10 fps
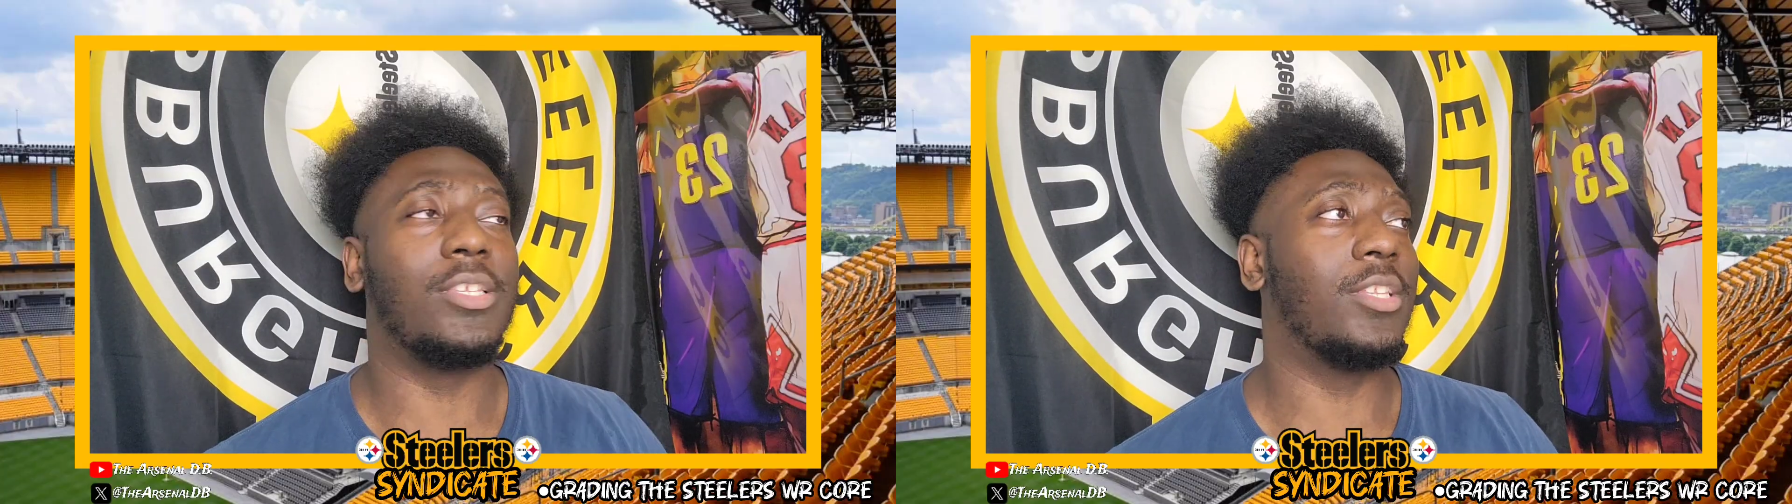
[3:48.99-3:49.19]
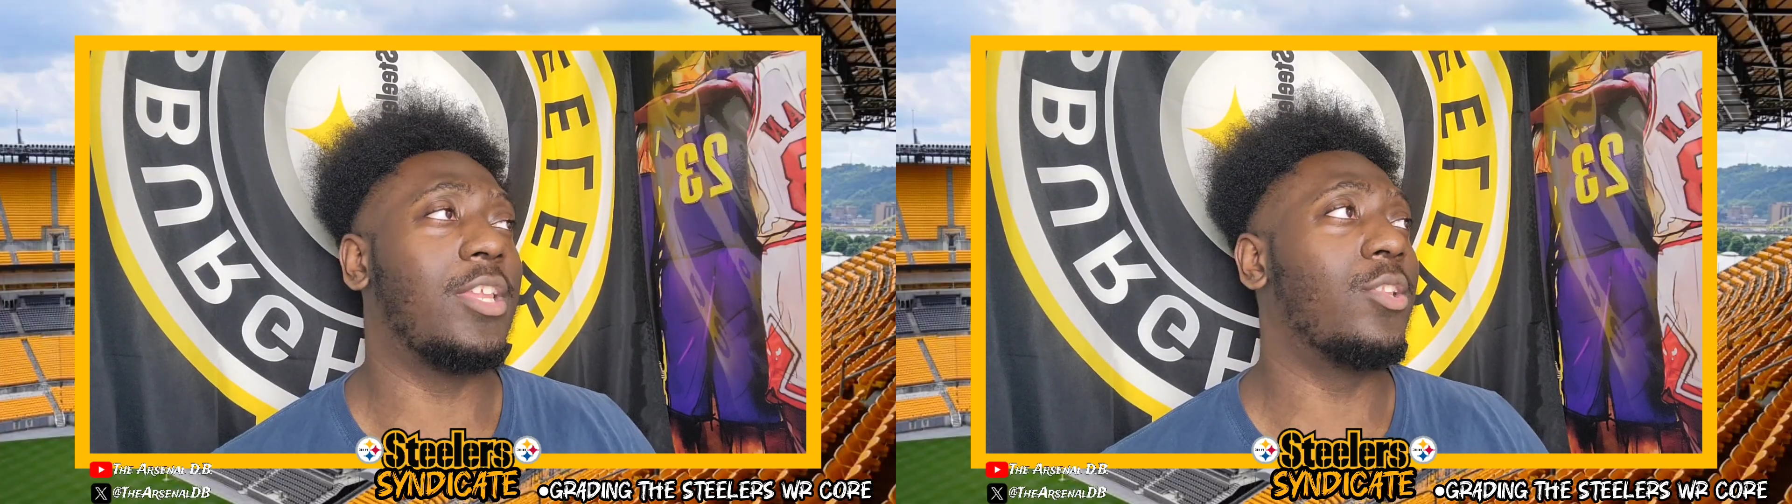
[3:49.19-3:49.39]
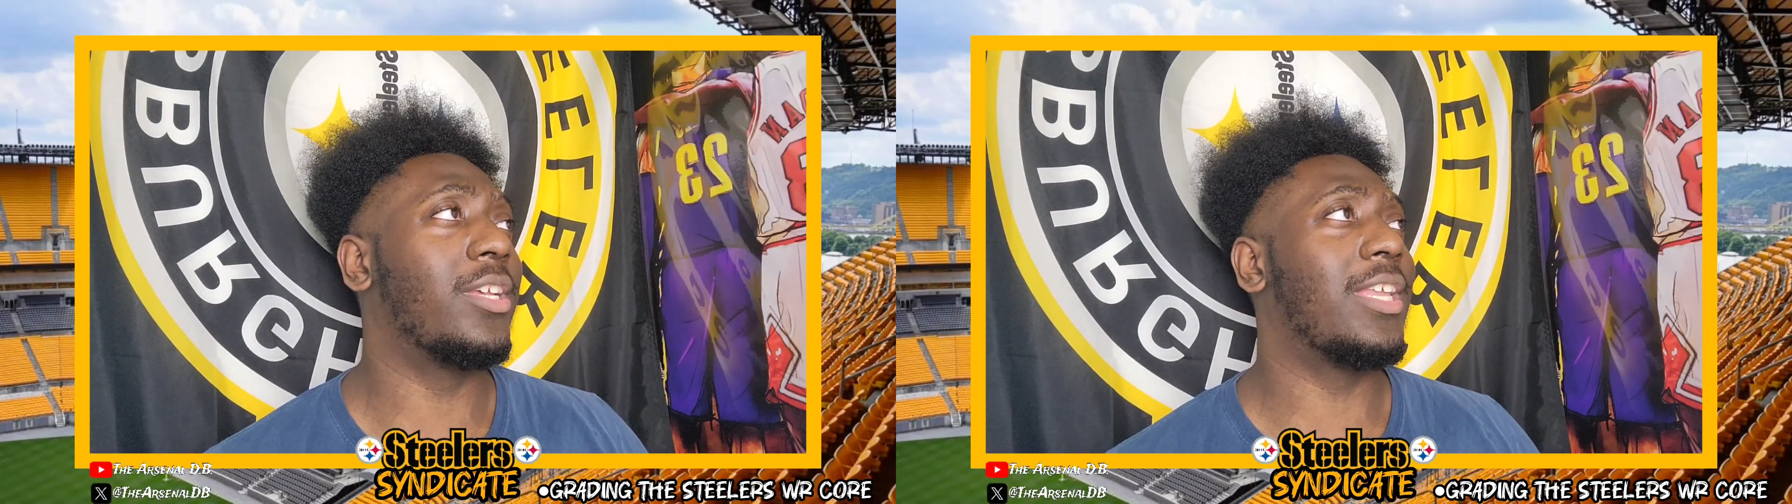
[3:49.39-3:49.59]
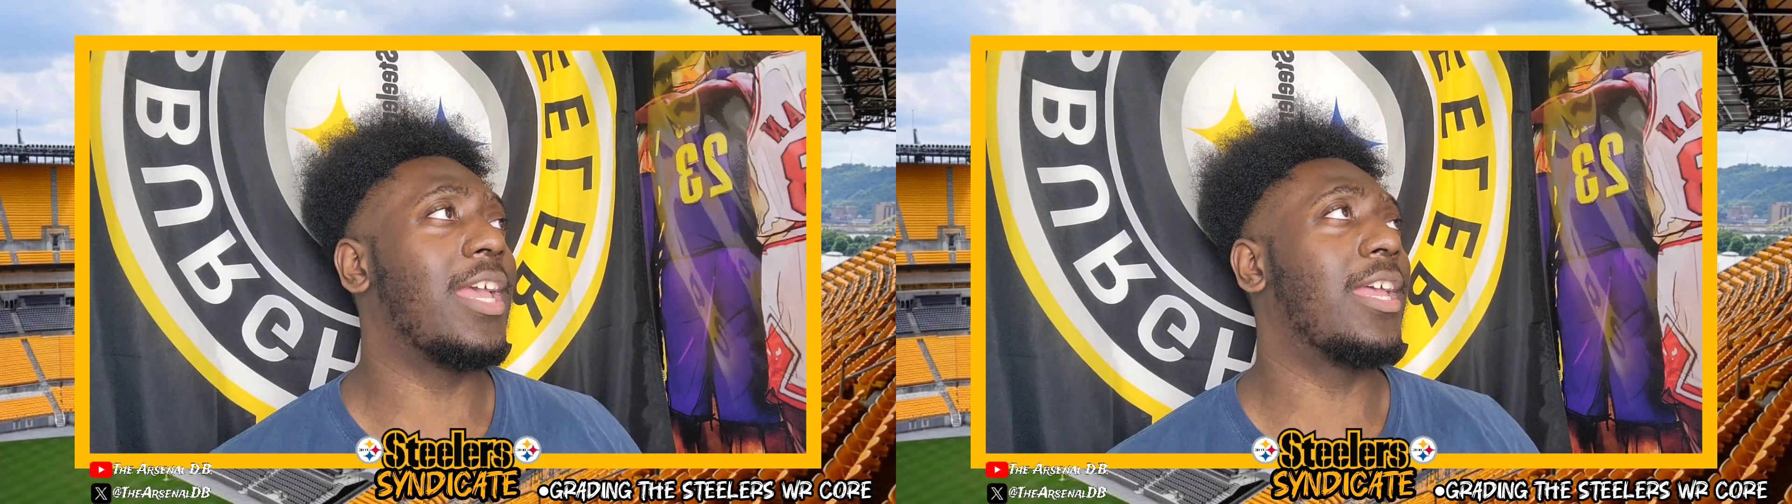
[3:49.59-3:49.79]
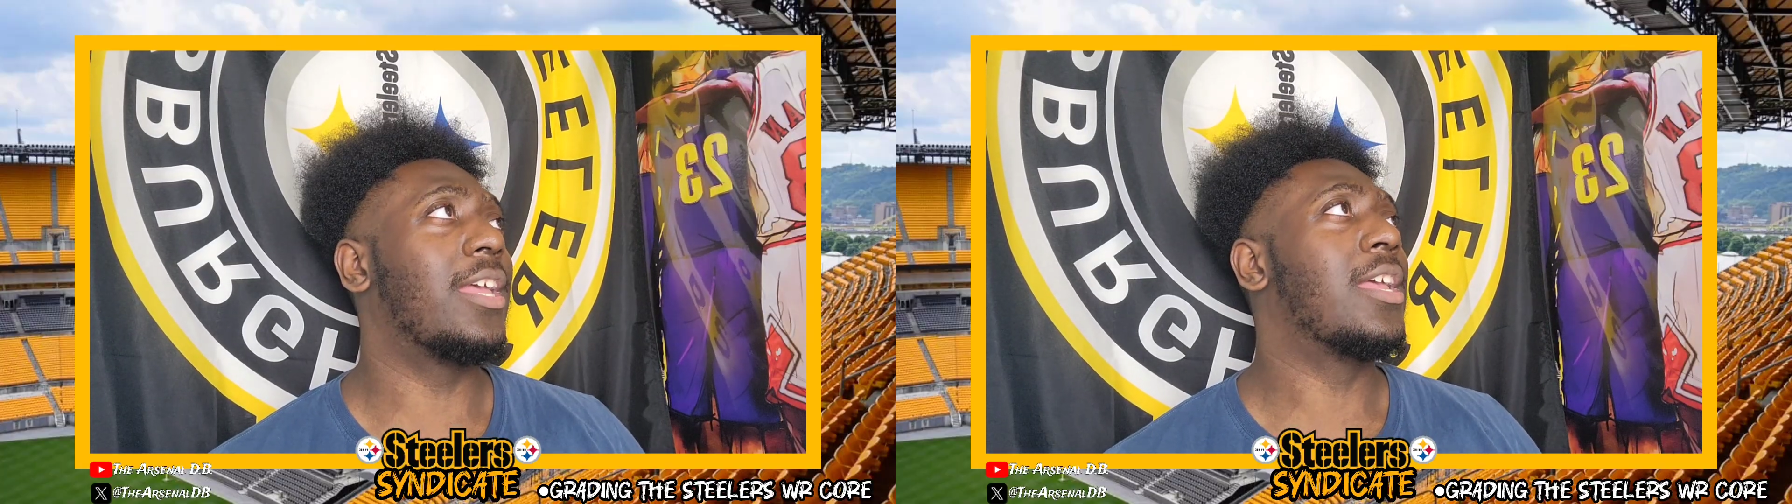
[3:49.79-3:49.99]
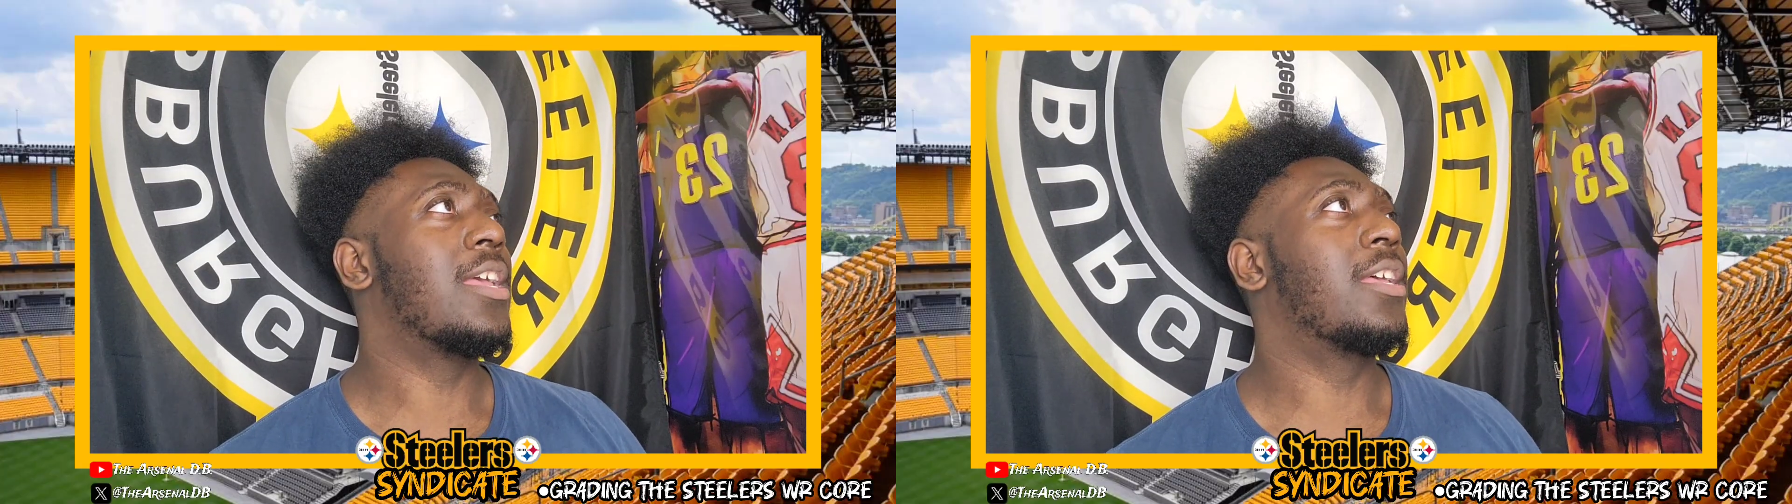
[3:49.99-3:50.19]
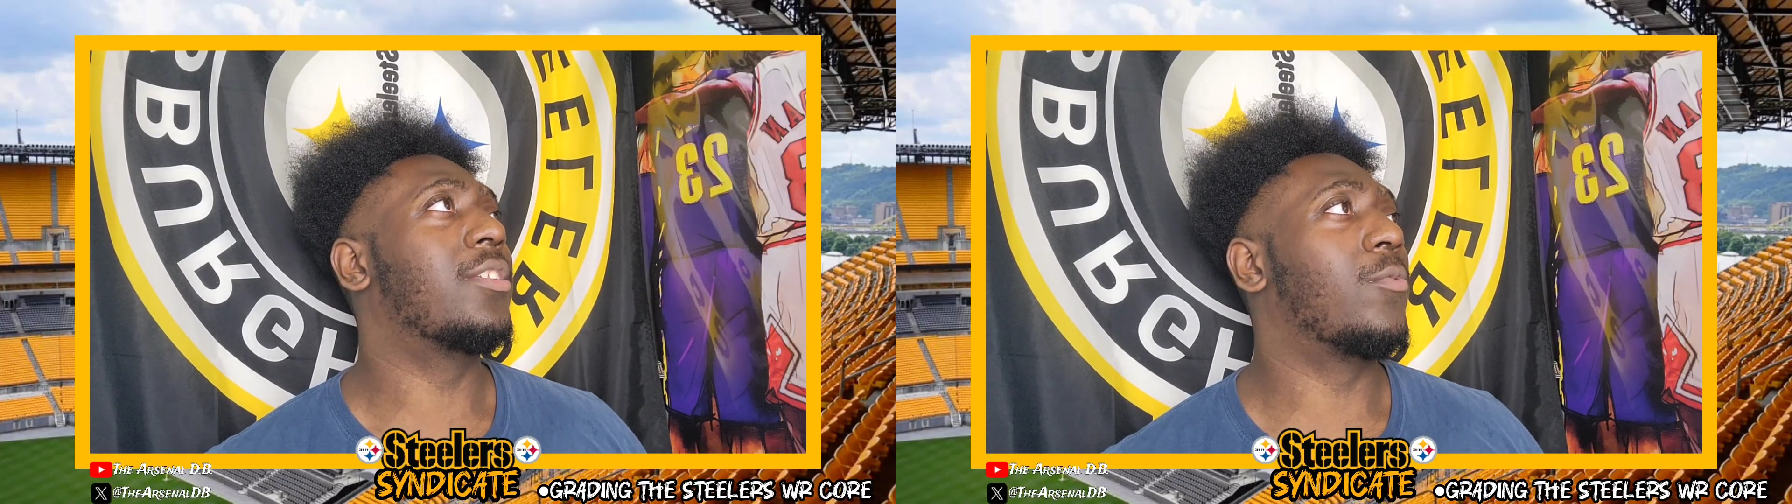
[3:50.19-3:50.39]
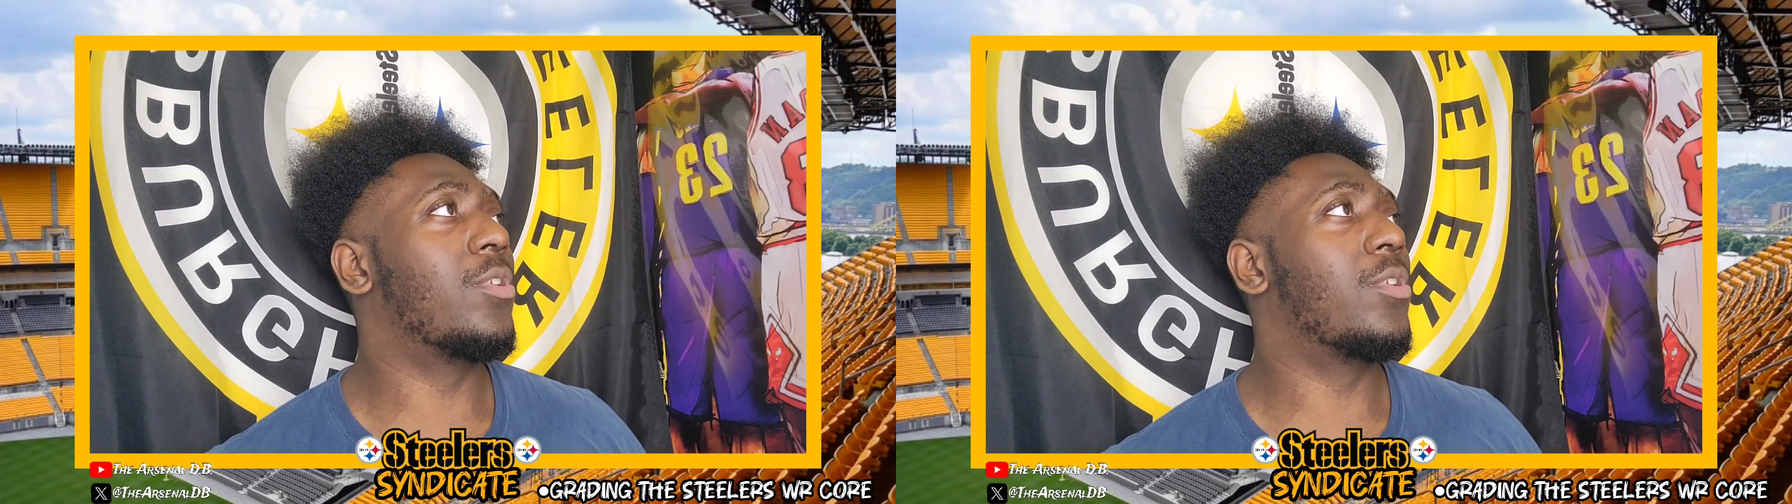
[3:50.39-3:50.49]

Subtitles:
So then you look at the